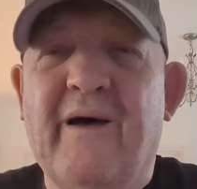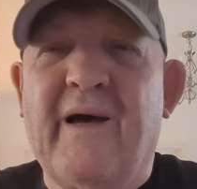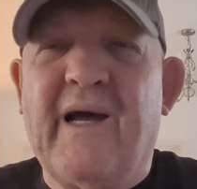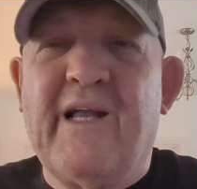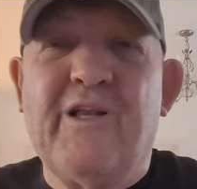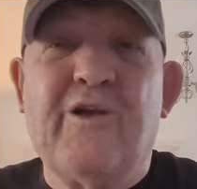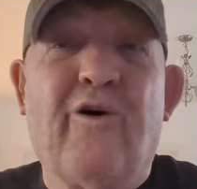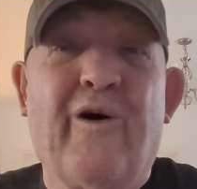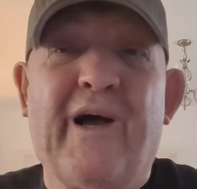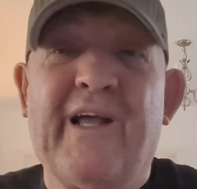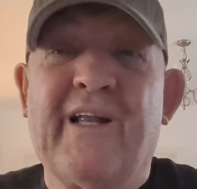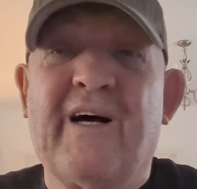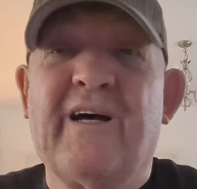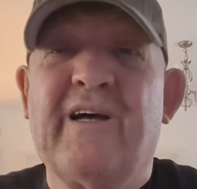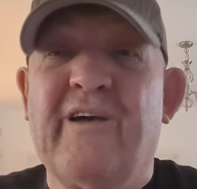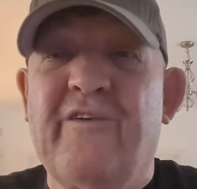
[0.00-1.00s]
in
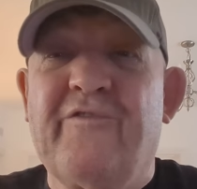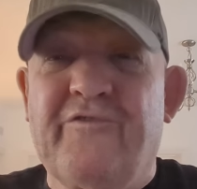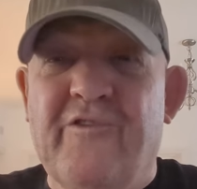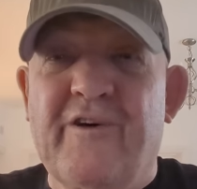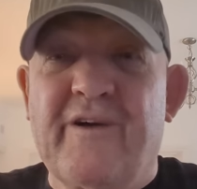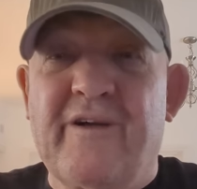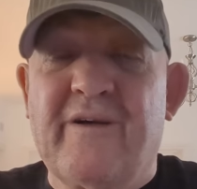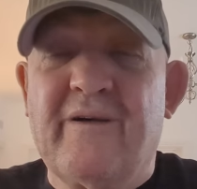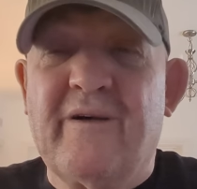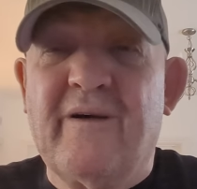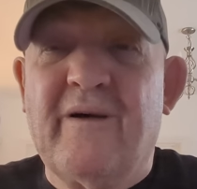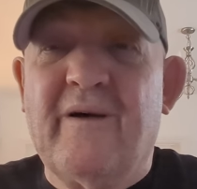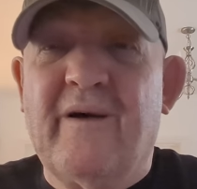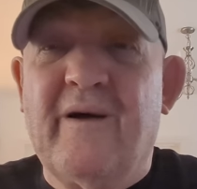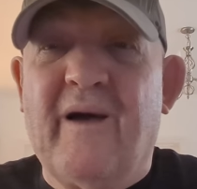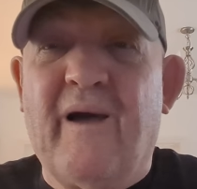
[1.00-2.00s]
1983
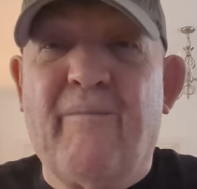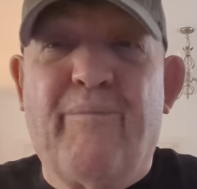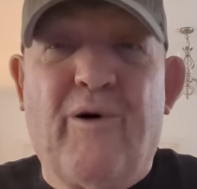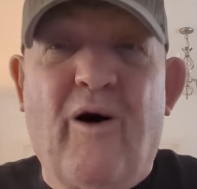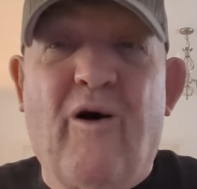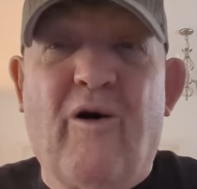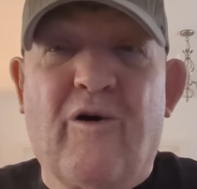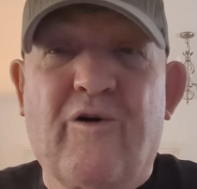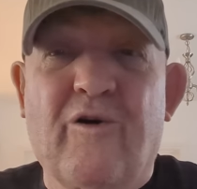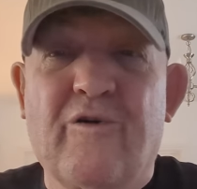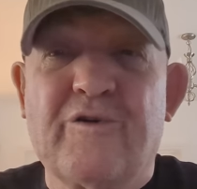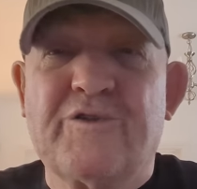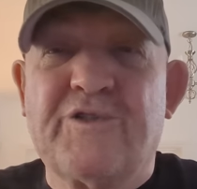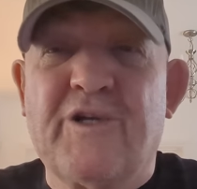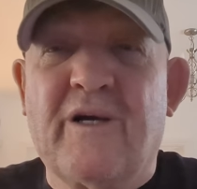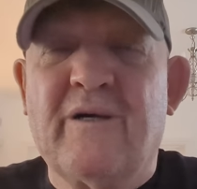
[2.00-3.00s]
in
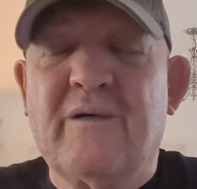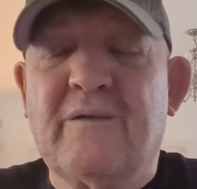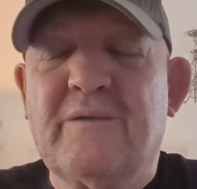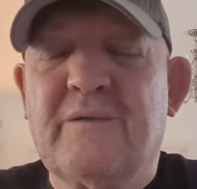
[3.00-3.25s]
Parkhurst, yeah,